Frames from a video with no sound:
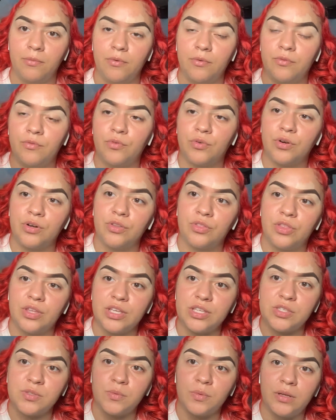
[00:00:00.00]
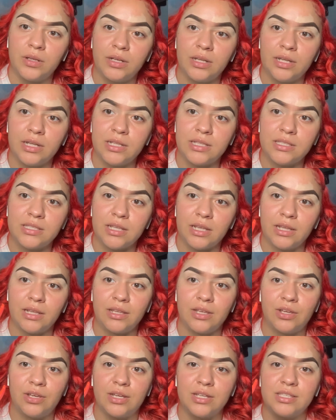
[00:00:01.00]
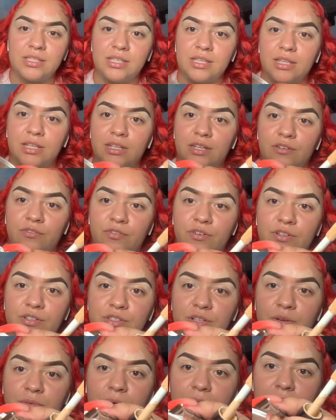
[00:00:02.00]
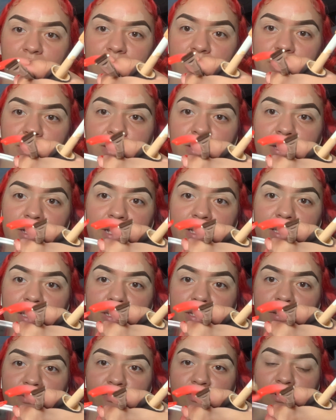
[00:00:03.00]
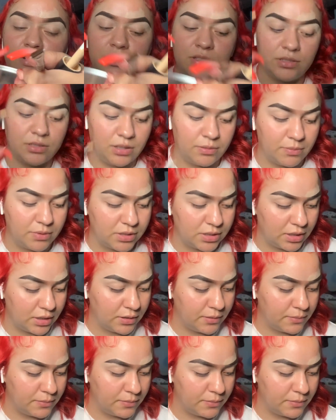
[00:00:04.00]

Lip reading: For this one, you can see the difference already. Look at the difference. Let me see.